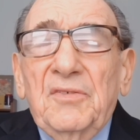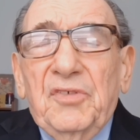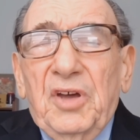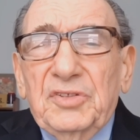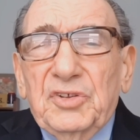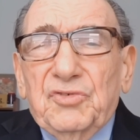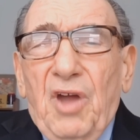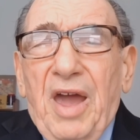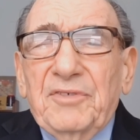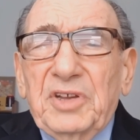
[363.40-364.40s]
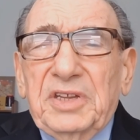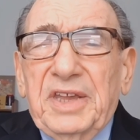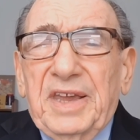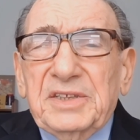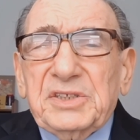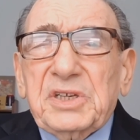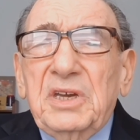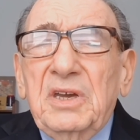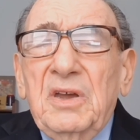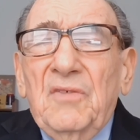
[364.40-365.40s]
on the driving task
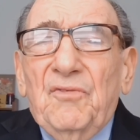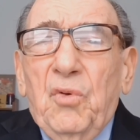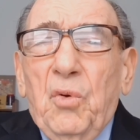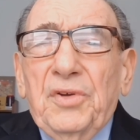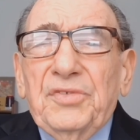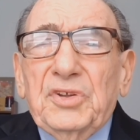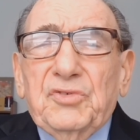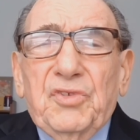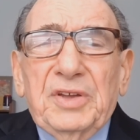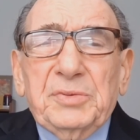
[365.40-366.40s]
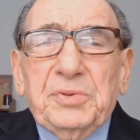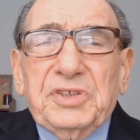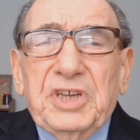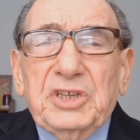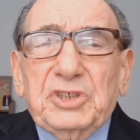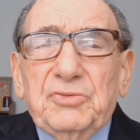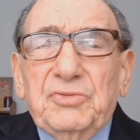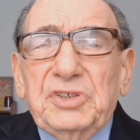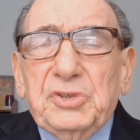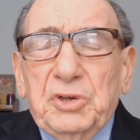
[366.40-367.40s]
for the Transportation
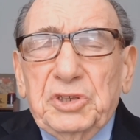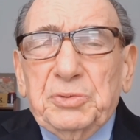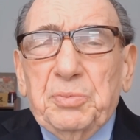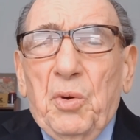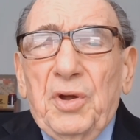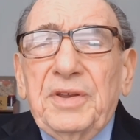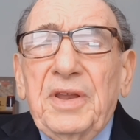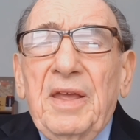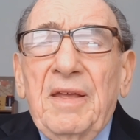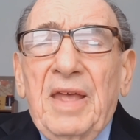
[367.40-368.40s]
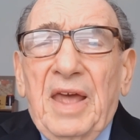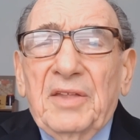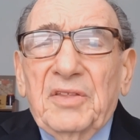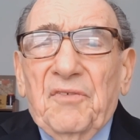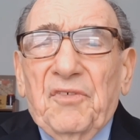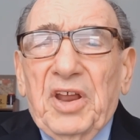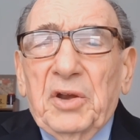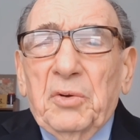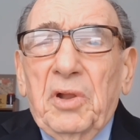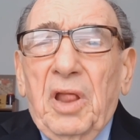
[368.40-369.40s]
Research Board and the
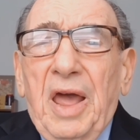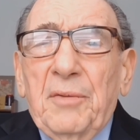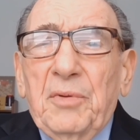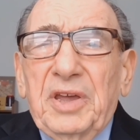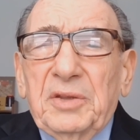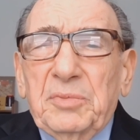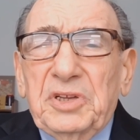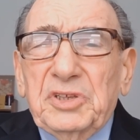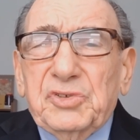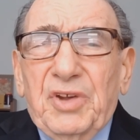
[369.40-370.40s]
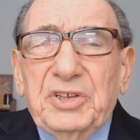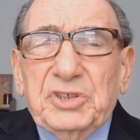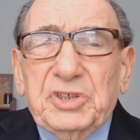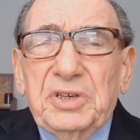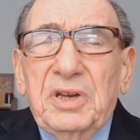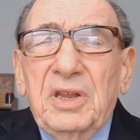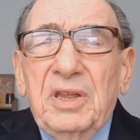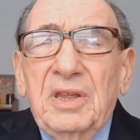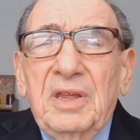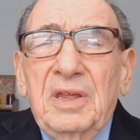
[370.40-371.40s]
Federal Highway Administration.
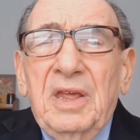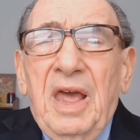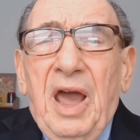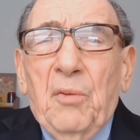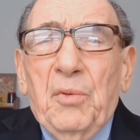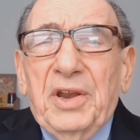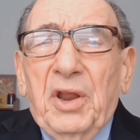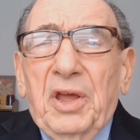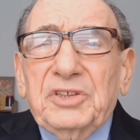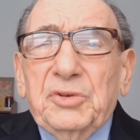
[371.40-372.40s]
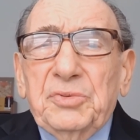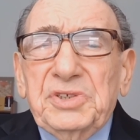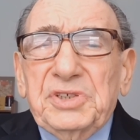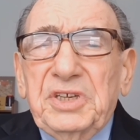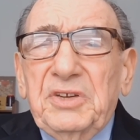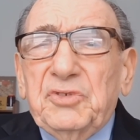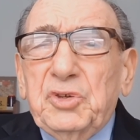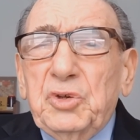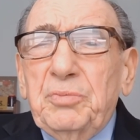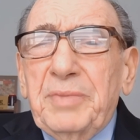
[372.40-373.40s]
I went on to receive
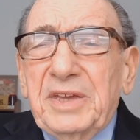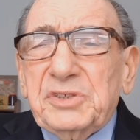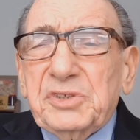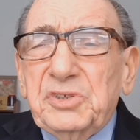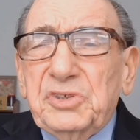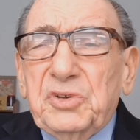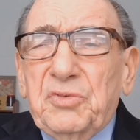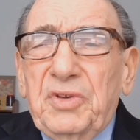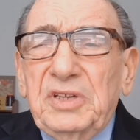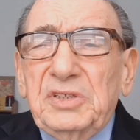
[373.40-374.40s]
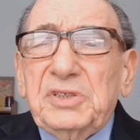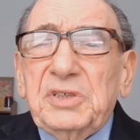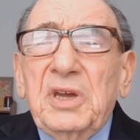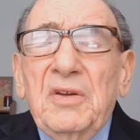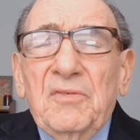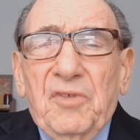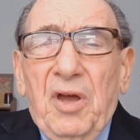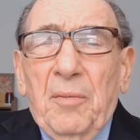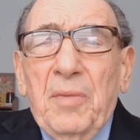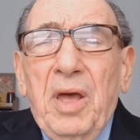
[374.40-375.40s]
2 master's degrees
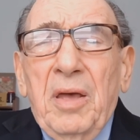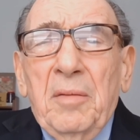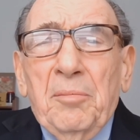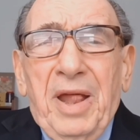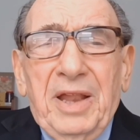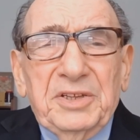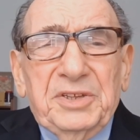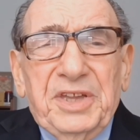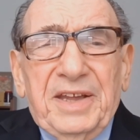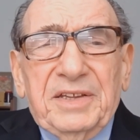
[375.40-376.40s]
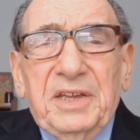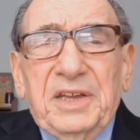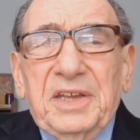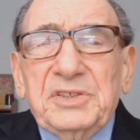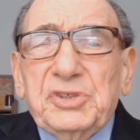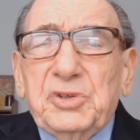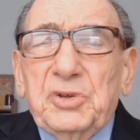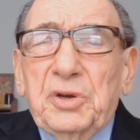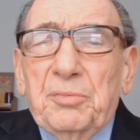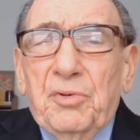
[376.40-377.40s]
from Polytechnic
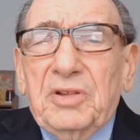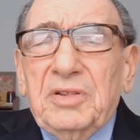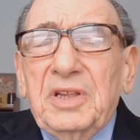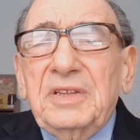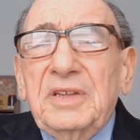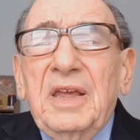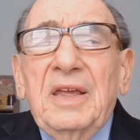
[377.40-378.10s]
Institute of Brooklyn